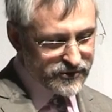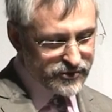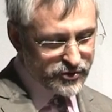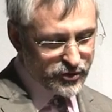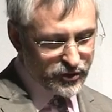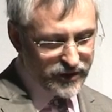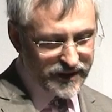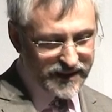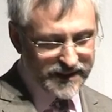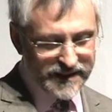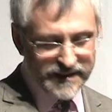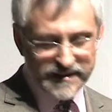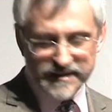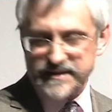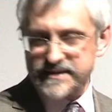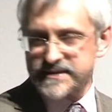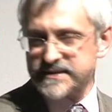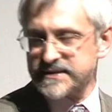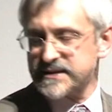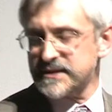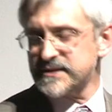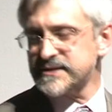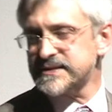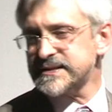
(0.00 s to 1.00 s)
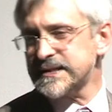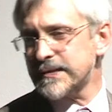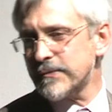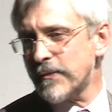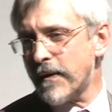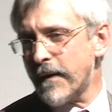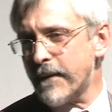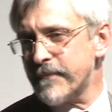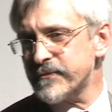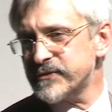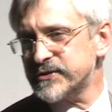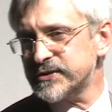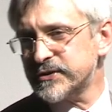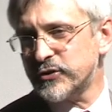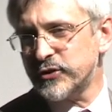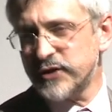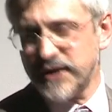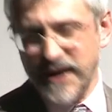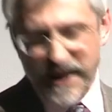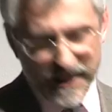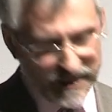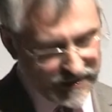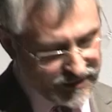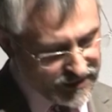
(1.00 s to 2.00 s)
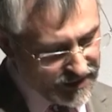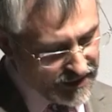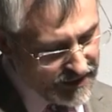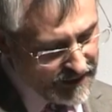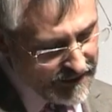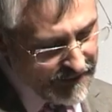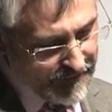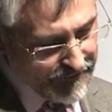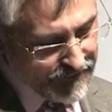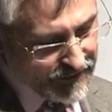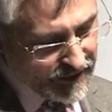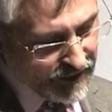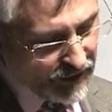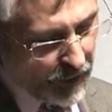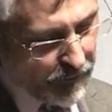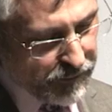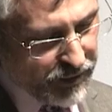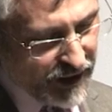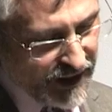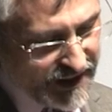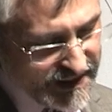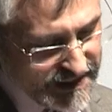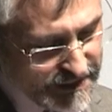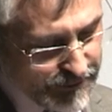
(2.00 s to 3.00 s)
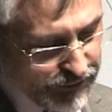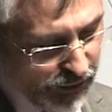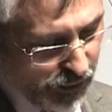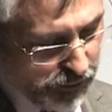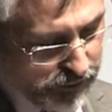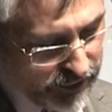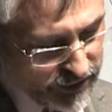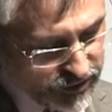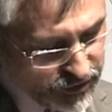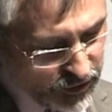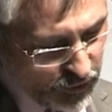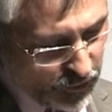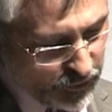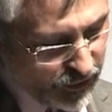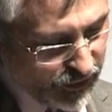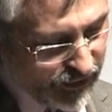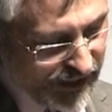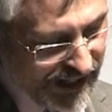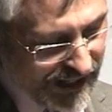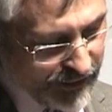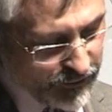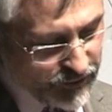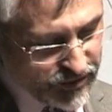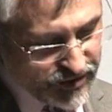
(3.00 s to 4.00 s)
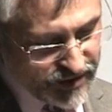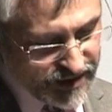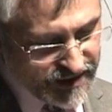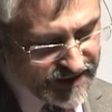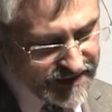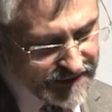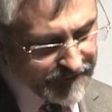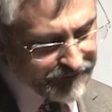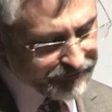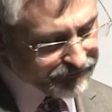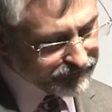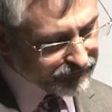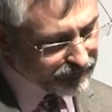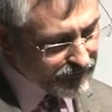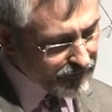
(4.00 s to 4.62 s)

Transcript: trees and so on, to create comprehensible pictorial languages.